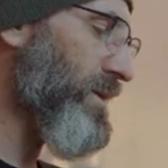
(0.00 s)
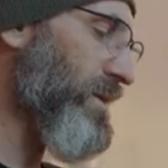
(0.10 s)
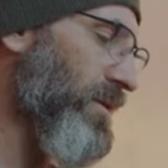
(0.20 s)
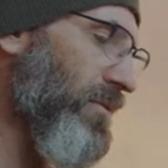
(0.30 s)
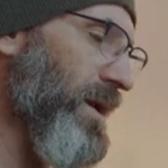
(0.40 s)
gonna
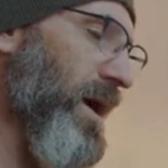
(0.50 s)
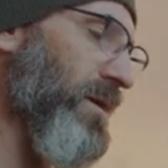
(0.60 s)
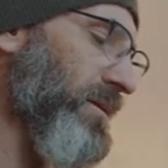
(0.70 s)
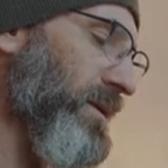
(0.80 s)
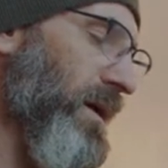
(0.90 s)
see right
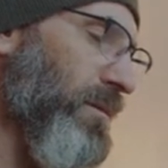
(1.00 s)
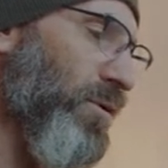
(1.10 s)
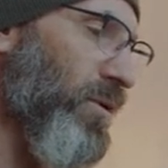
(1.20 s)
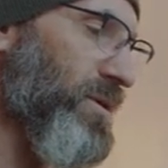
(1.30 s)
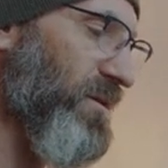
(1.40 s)
now that the
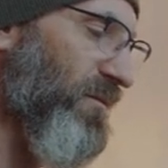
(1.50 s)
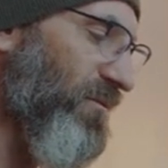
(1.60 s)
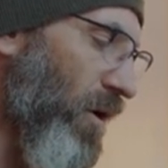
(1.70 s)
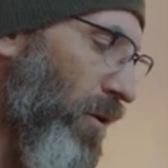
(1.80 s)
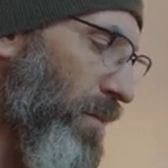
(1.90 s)
camera wants to
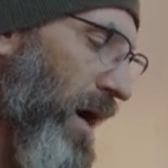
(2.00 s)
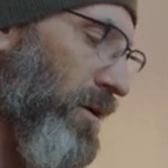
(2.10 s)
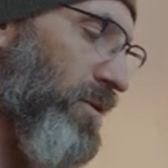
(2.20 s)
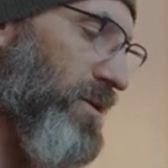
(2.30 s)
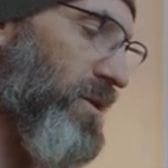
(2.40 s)
fall
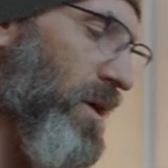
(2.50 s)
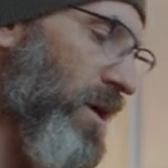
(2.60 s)
backwards.